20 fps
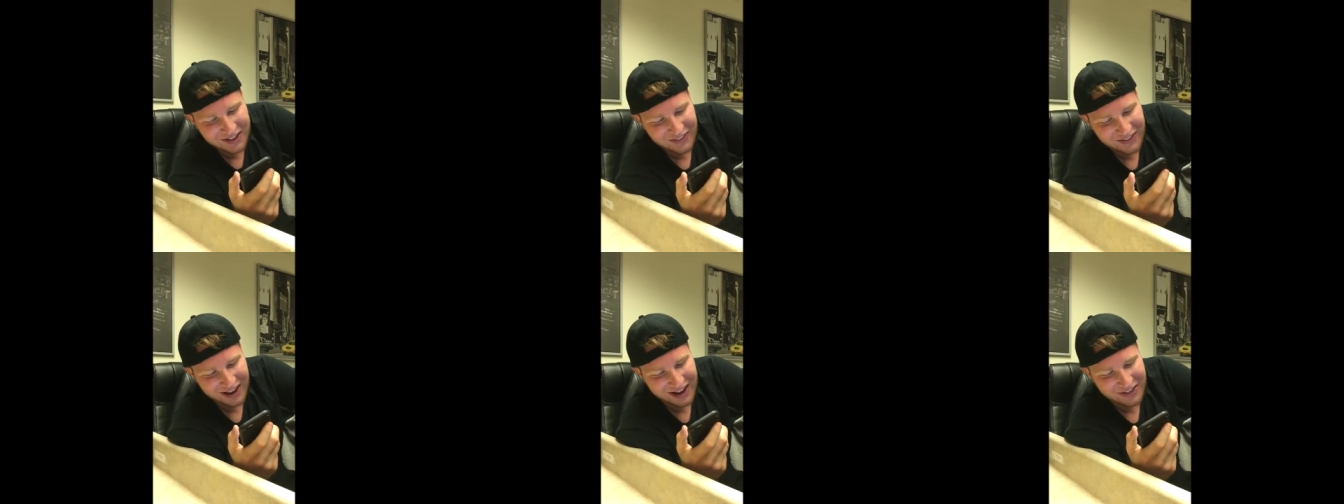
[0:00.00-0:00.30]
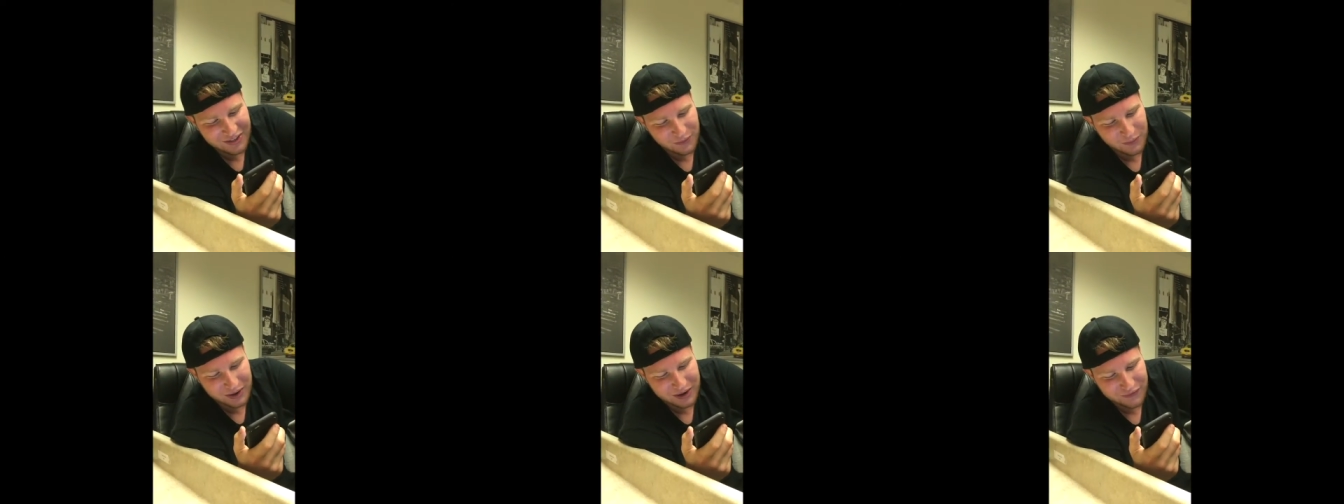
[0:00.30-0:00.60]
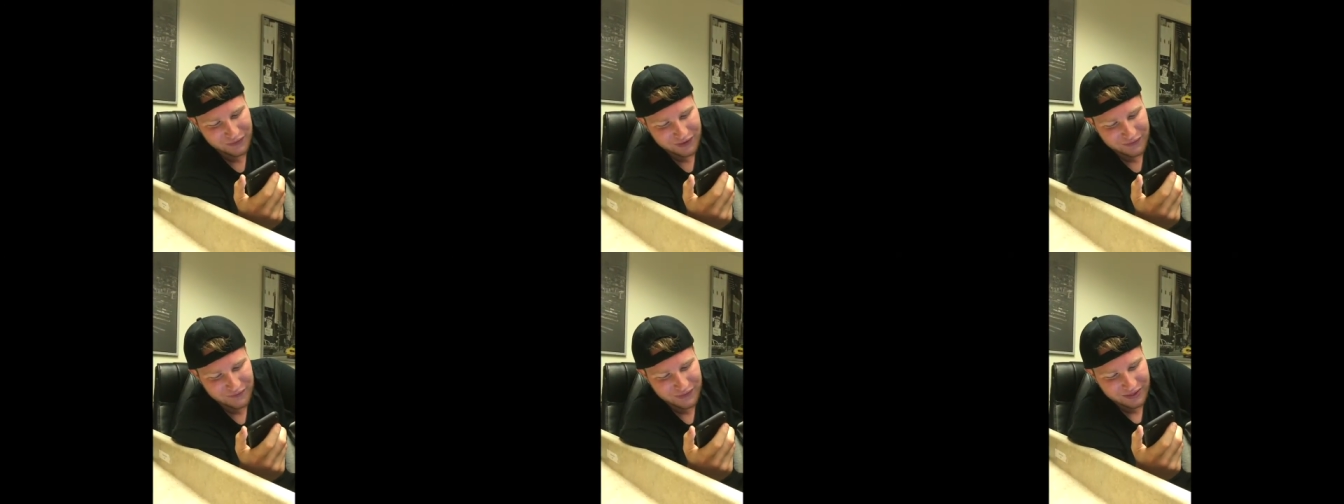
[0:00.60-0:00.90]
that has a way
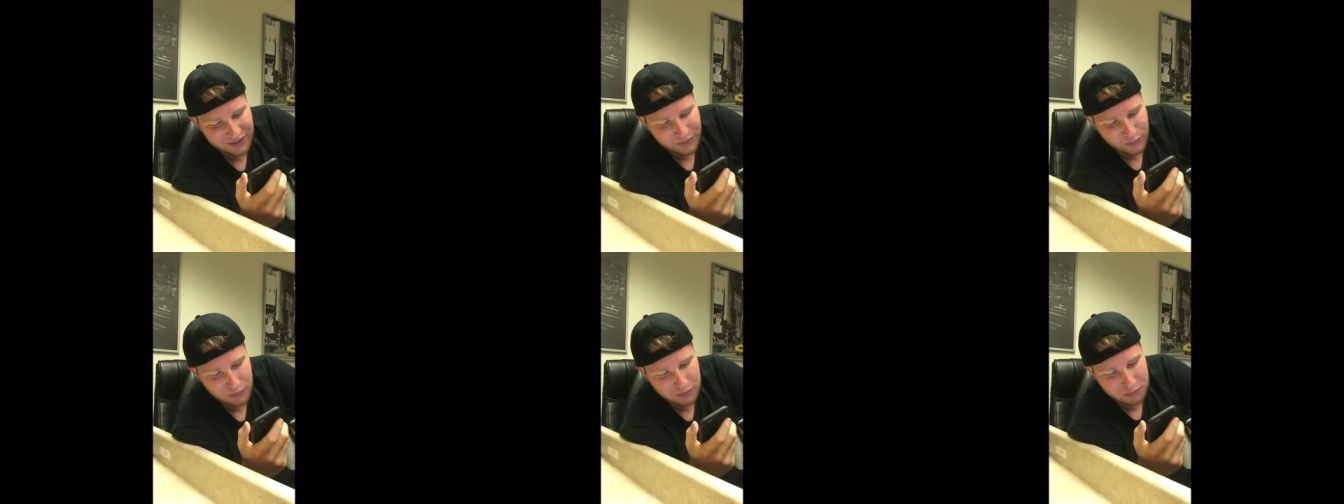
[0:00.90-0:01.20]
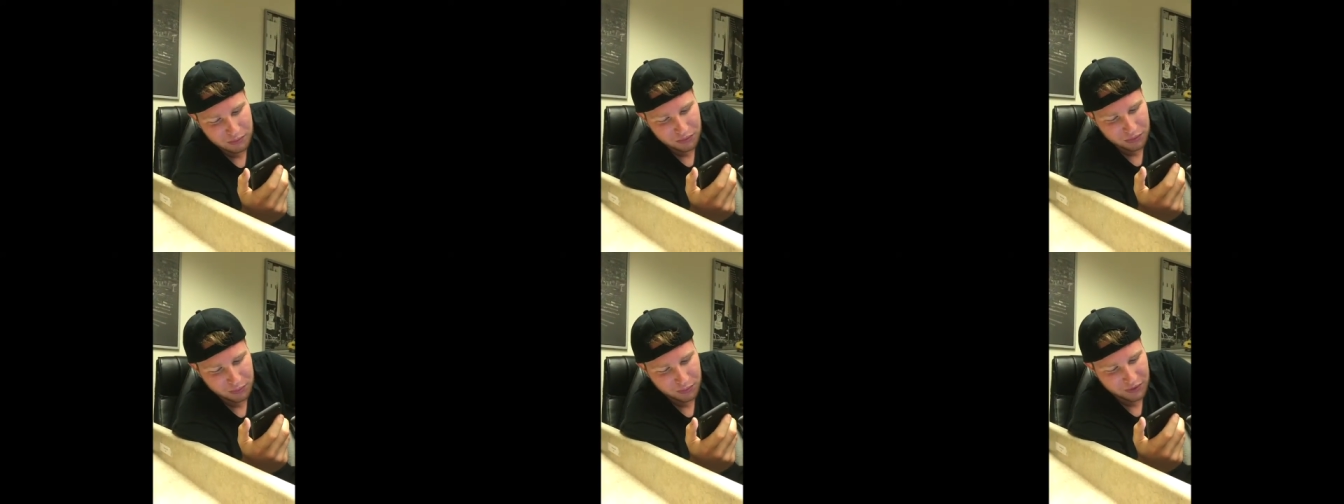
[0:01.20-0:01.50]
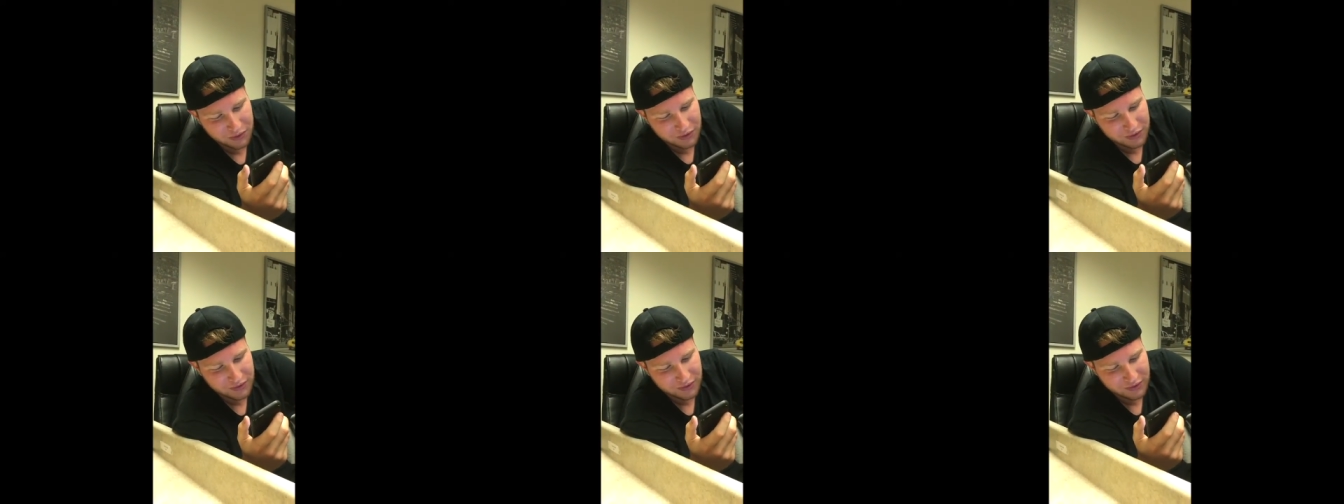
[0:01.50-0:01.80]
of convincing women with
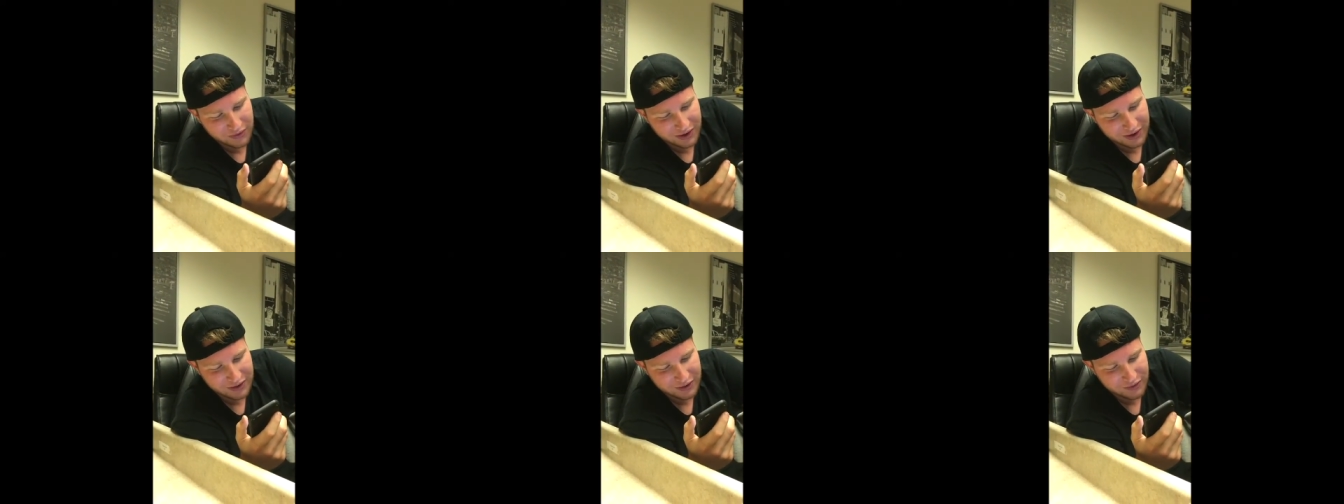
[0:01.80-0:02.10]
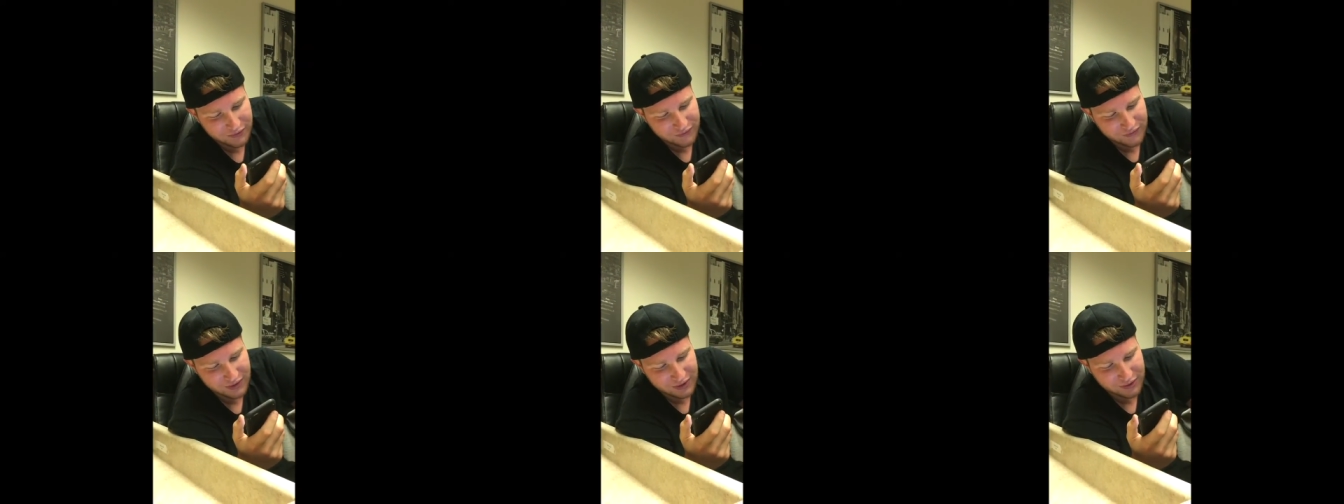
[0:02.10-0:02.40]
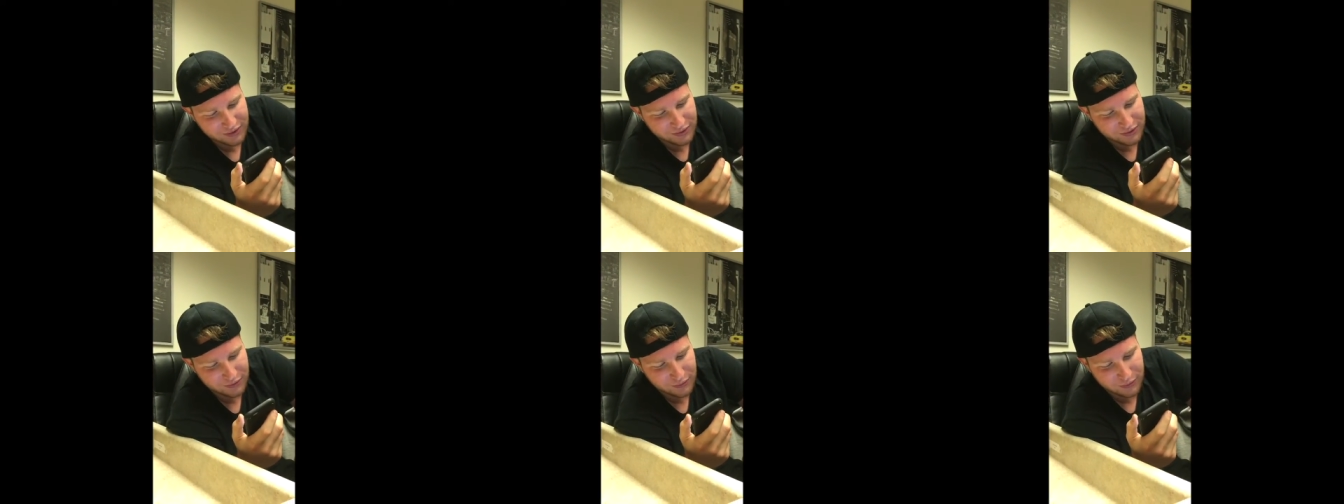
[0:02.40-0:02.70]
words, not his
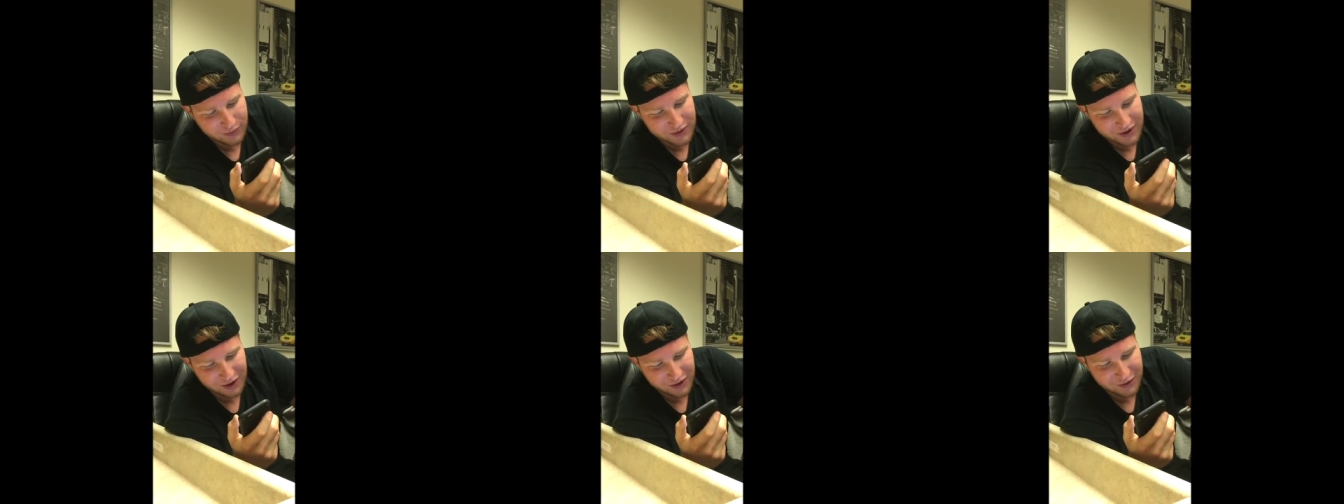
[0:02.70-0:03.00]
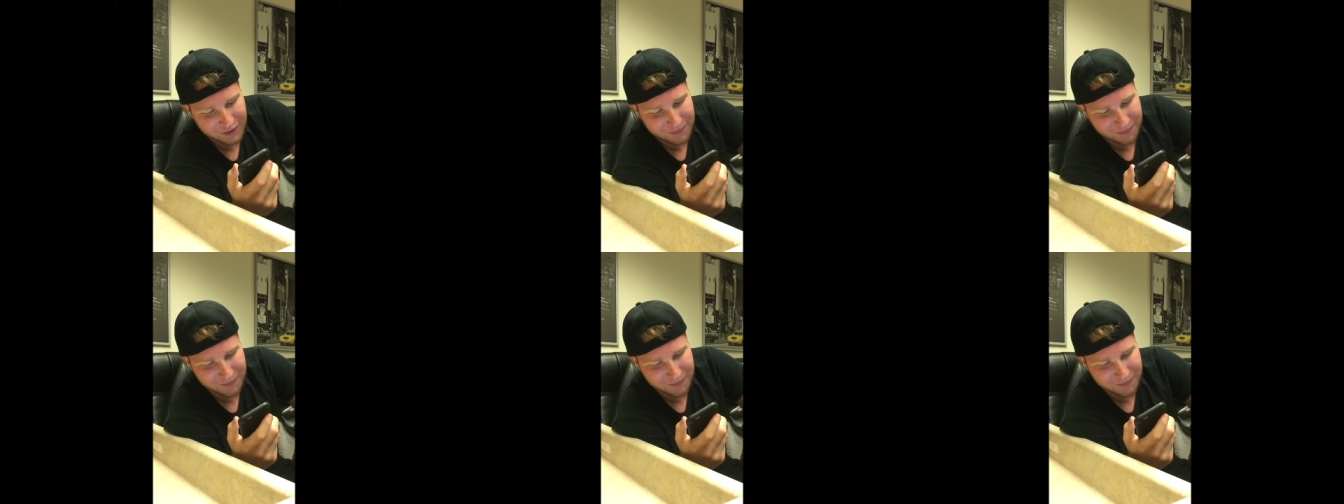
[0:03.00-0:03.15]
fists or knuckle